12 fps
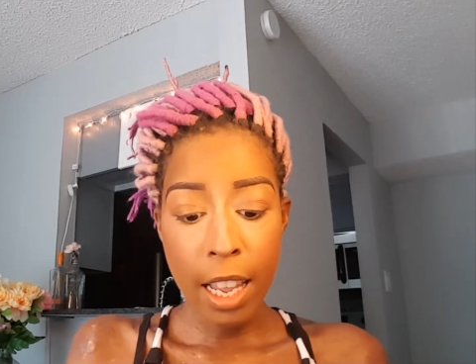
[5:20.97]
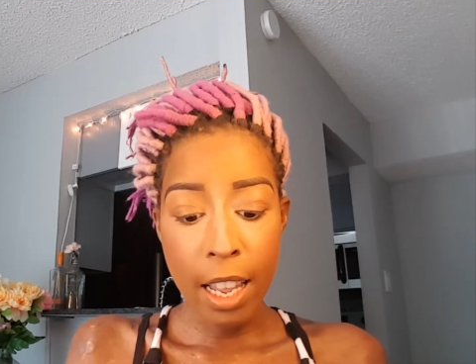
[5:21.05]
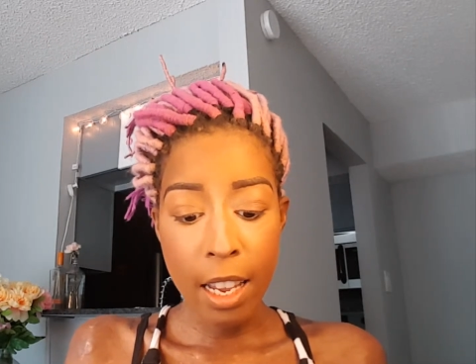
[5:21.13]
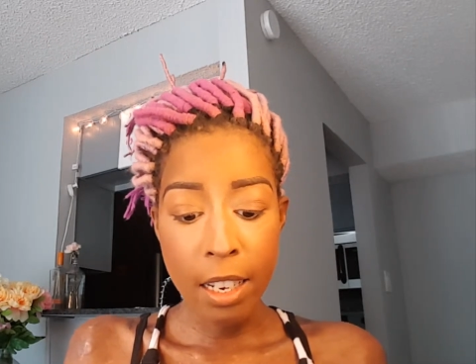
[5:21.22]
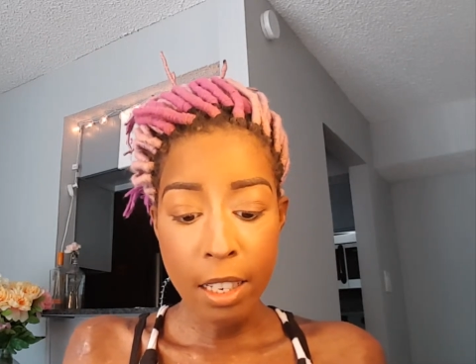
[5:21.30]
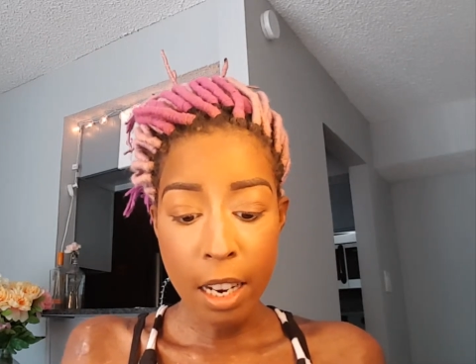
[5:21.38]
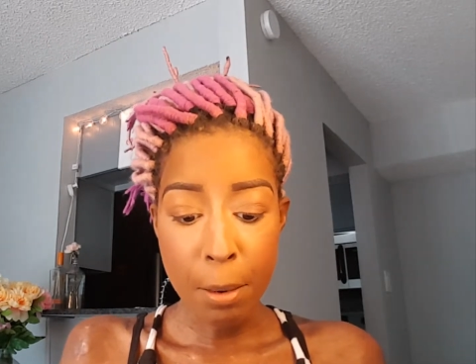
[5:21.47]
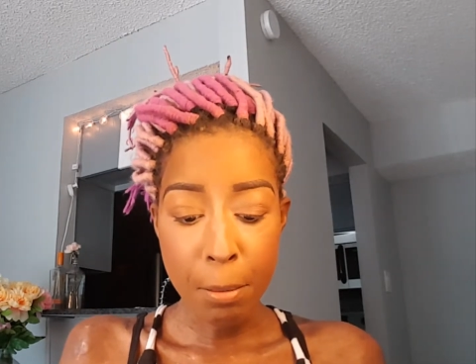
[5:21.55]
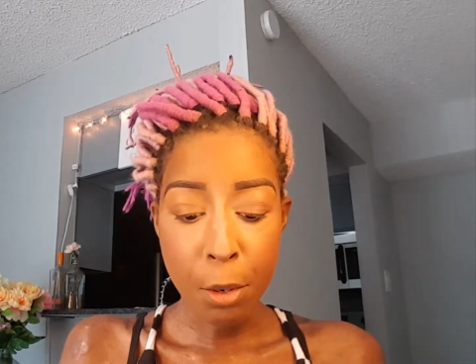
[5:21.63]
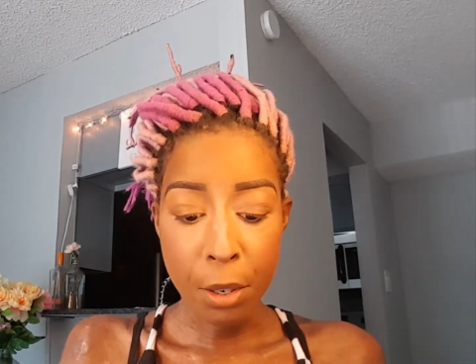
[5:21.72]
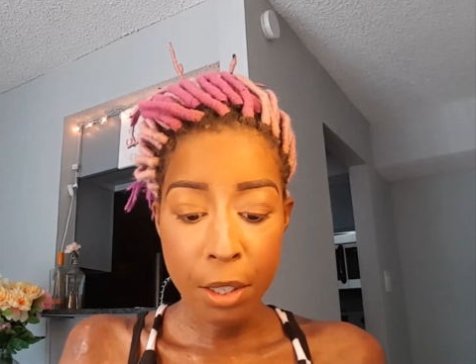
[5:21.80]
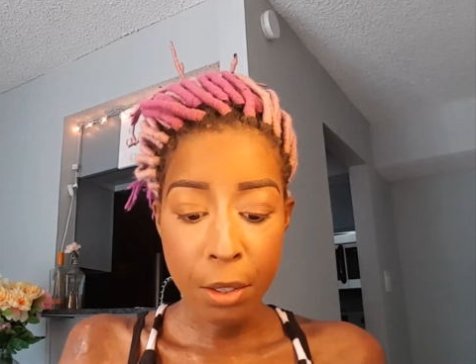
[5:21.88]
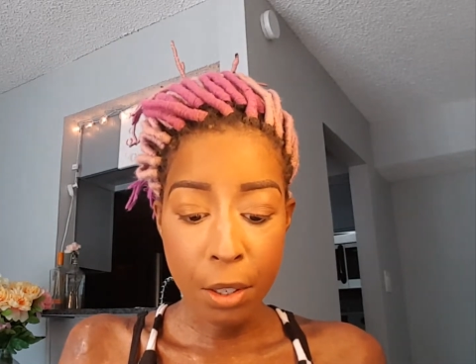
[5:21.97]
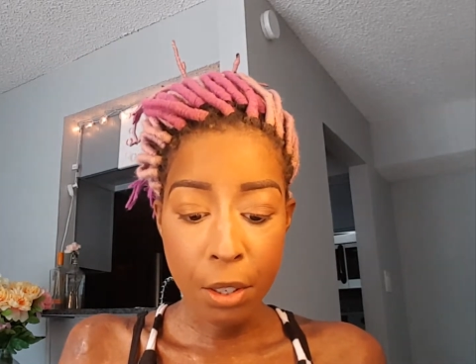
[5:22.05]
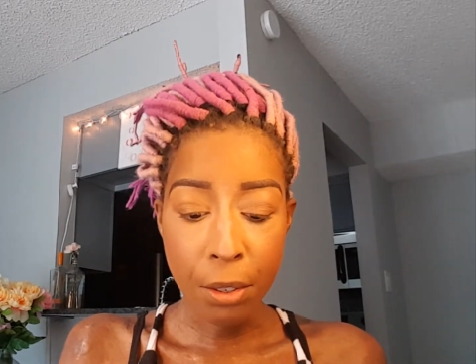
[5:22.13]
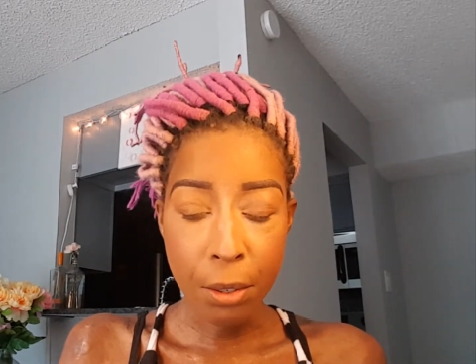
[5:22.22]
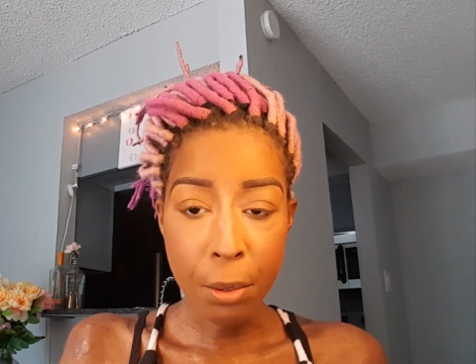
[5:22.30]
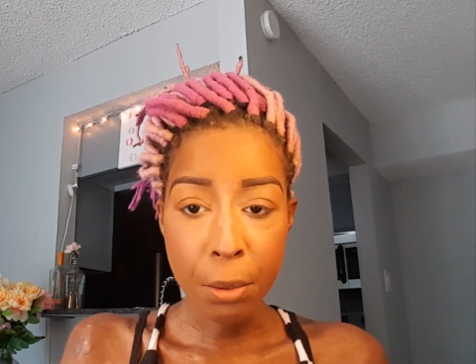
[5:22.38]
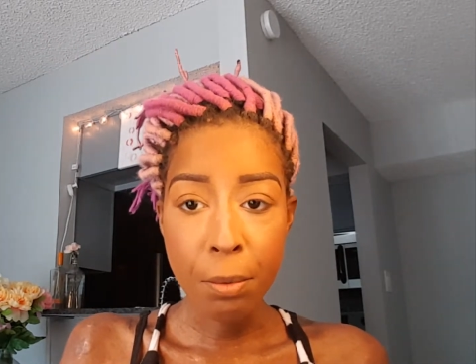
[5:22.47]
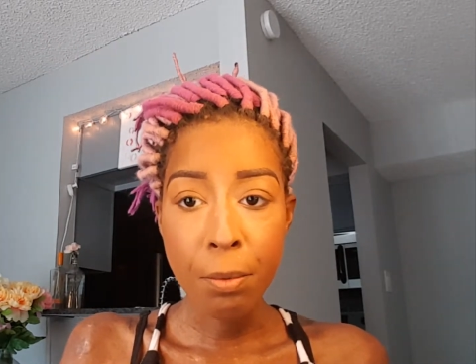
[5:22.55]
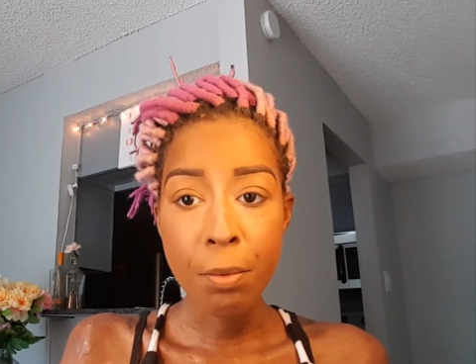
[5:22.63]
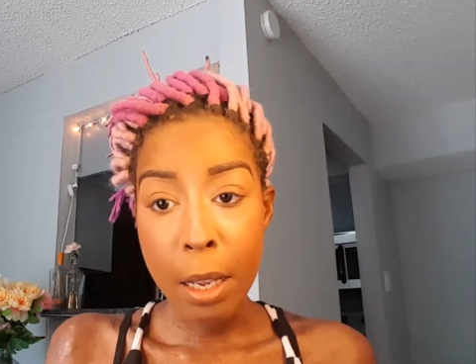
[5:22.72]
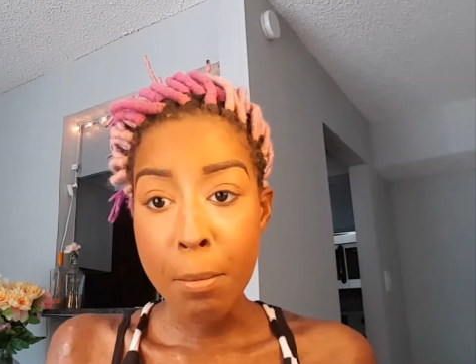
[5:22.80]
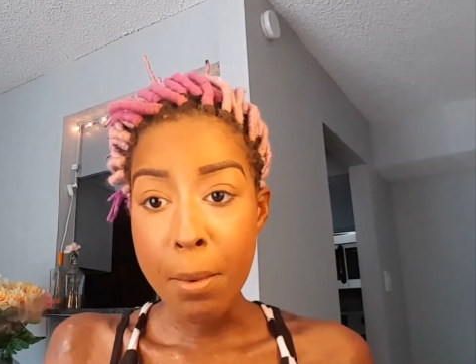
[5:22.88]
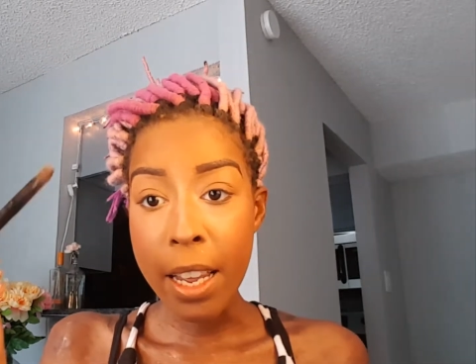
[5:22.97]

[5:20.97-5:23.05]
and I'm going to take